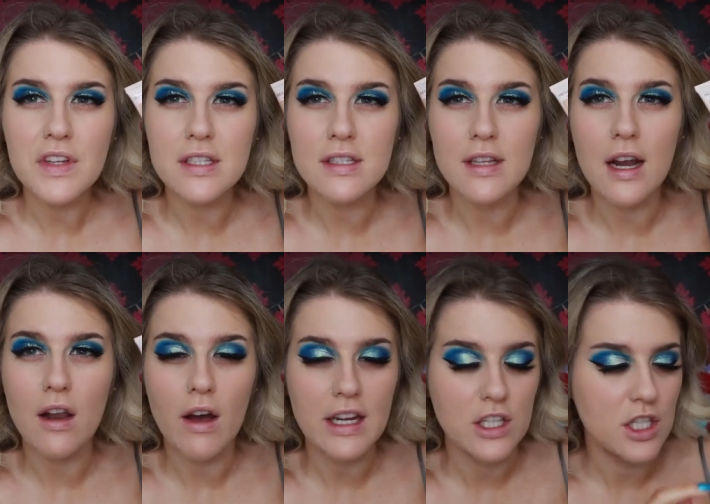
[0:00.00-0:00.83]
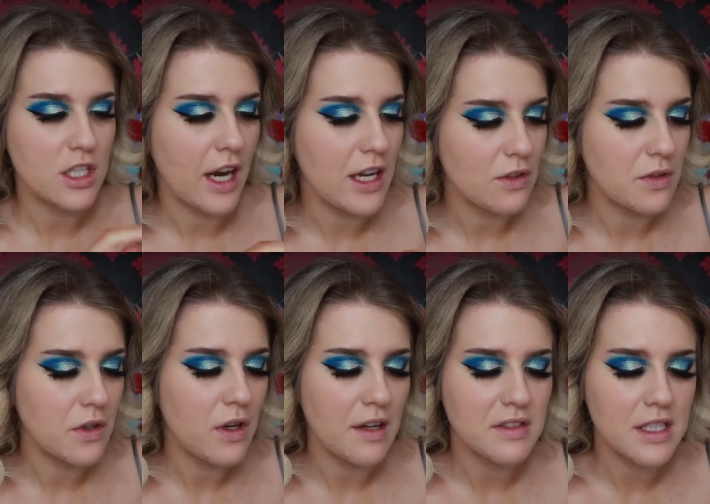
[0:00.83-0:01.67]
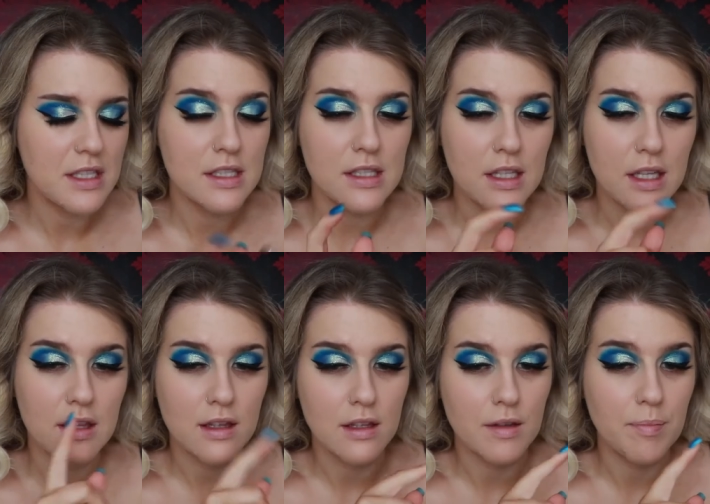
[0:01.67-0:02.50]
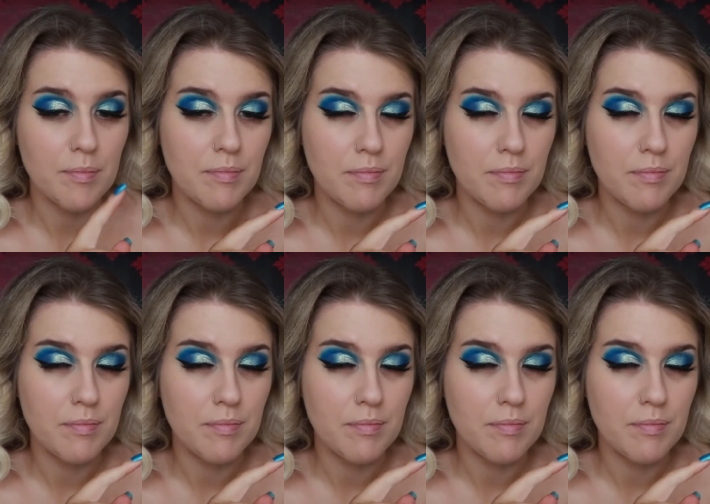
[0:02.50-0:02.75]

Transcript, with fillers: this is their lightest shade or not. I've said this in the